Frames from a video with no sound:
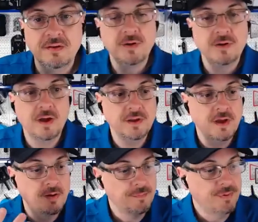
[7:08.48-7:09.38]
for a, a,
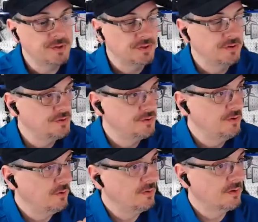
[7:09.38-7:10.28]
person who's
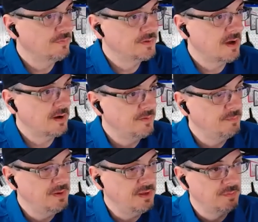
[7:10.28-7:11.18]
new to photography,
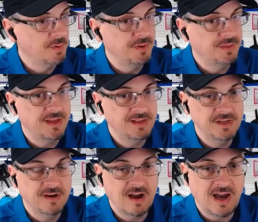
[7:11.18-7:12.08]
being able to put that to
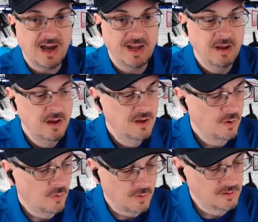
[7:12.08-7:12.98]
your eye
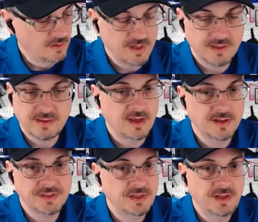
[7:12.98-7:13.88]
mm-hmm. or look at the
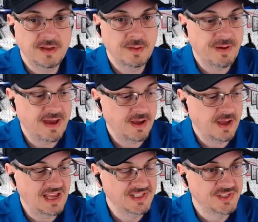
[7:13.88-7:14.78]
LCD on the back
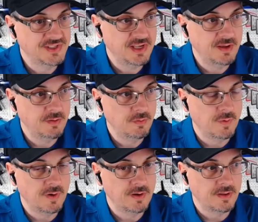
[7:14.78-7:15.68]
and see
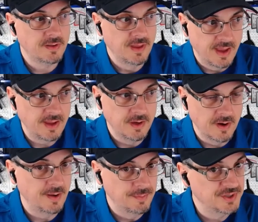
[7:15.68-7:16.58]
what that
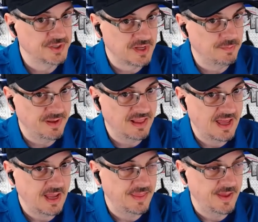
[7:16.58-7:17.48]
your image is going to be
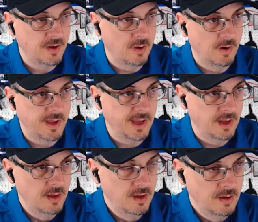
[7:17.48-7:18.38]
like, and then go, yeah. okay,
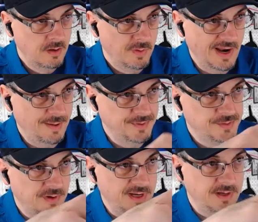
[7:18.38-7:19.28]
what happens
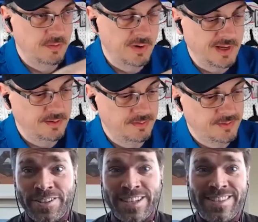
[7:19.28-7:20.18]
when I when I when I
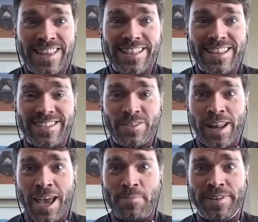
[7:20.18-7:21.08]
this thing? This, this thing? is
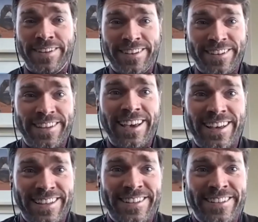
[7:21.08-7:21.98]
what happened. Yeah,
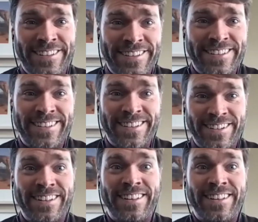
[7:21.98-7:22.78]
that's cool,